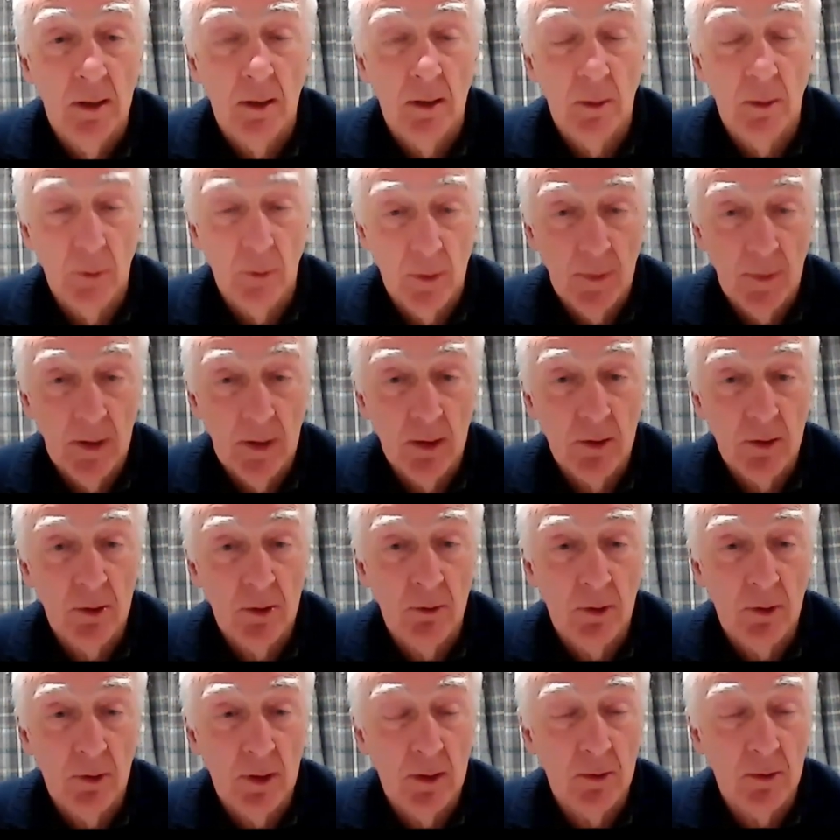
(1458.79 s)
There were about
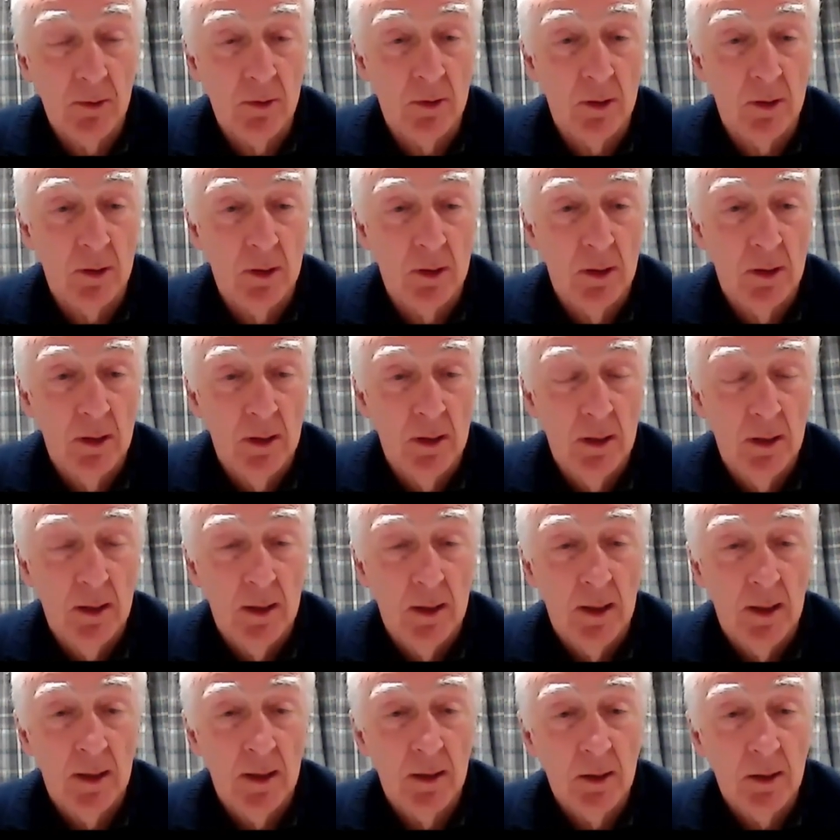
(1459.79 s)
2,000
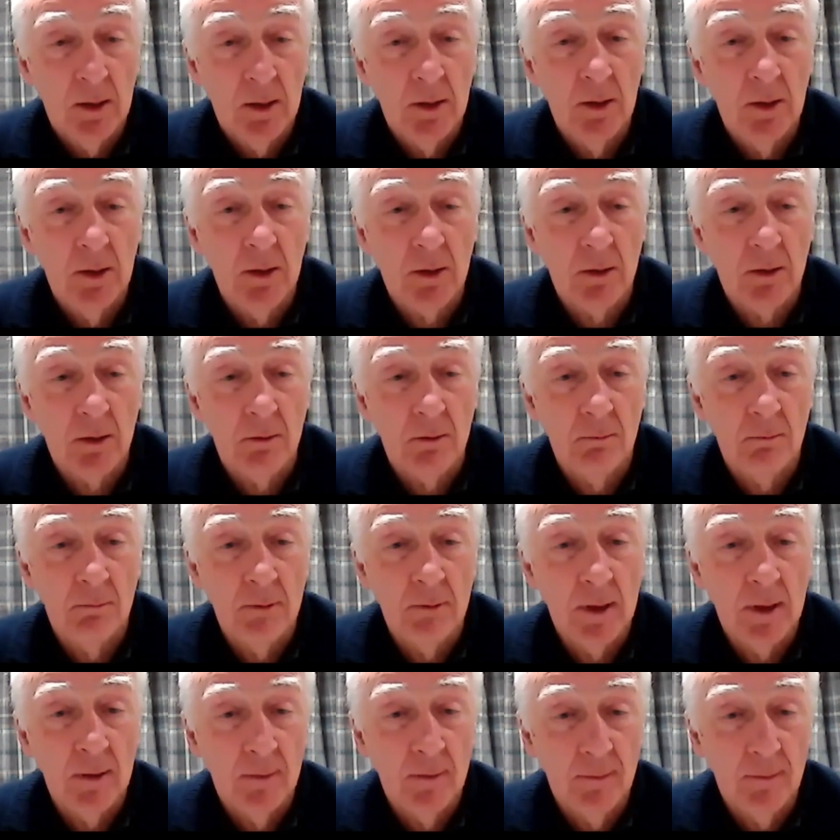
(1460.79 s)
and the herd
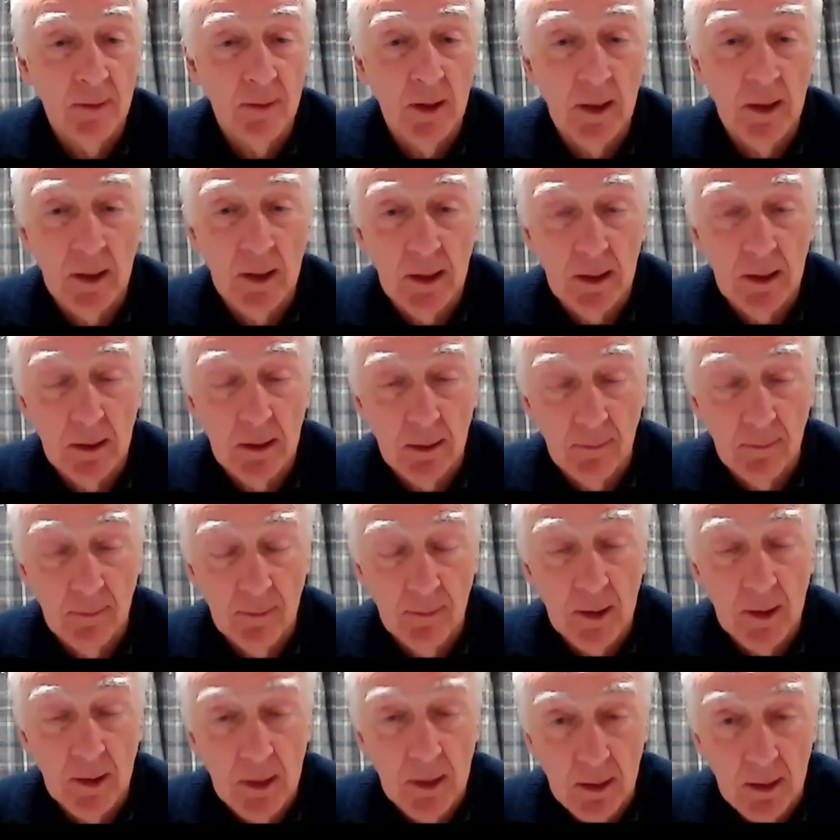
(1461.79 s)
ran
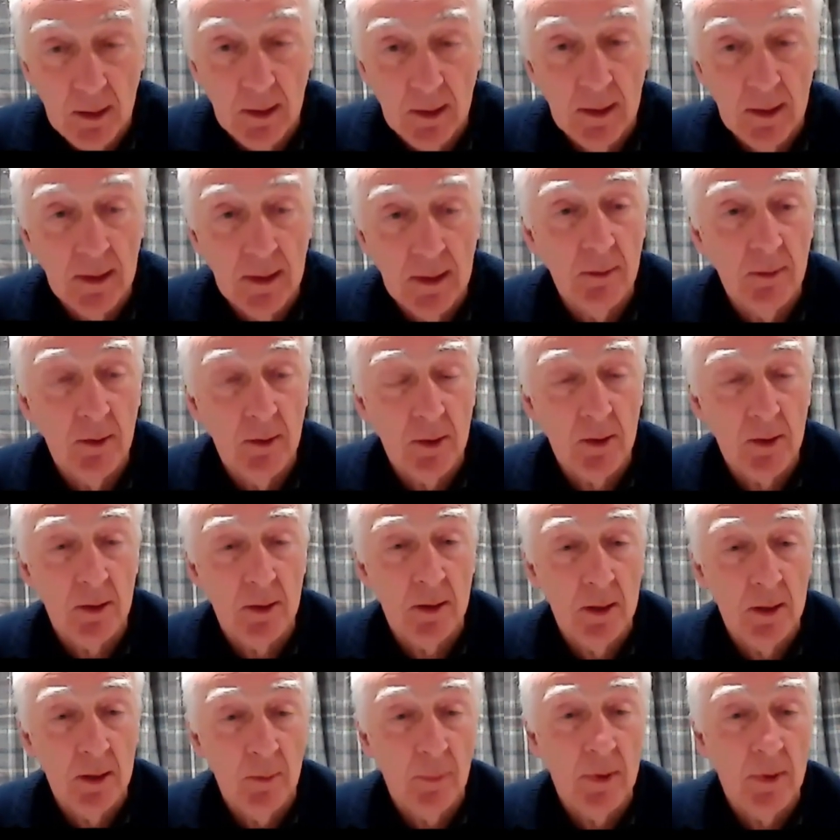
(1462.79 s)
violently down the
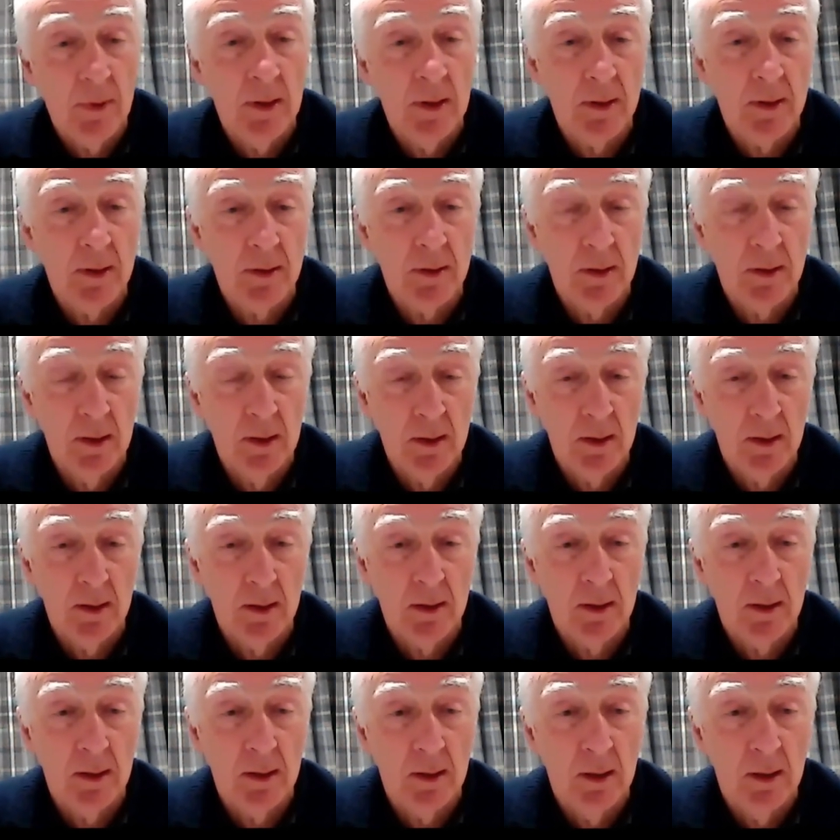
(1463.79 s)
steep place into the
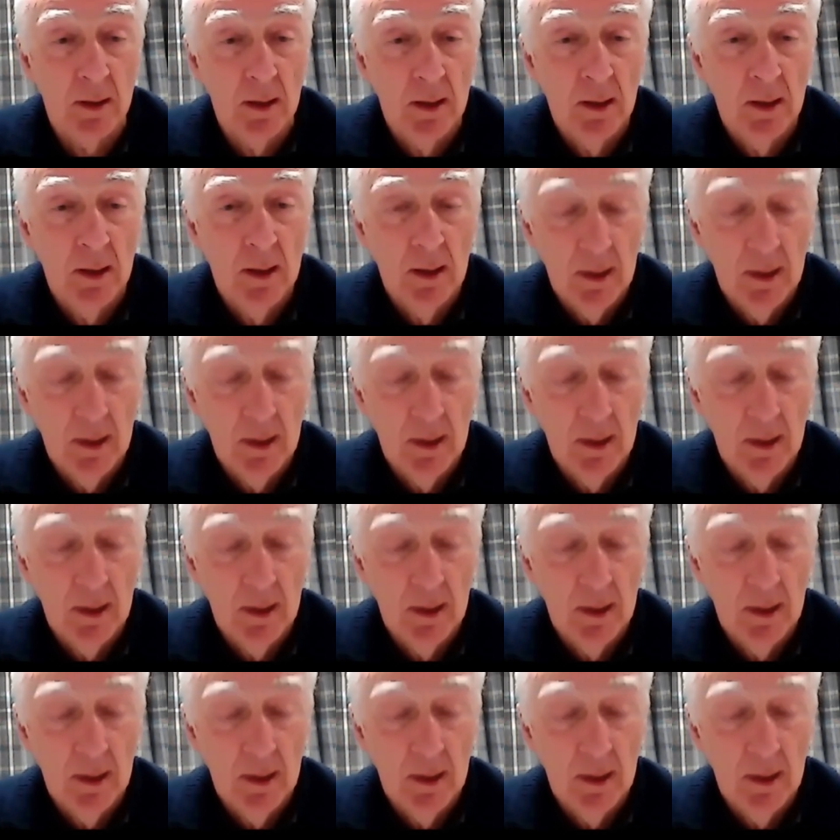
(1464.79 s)
sea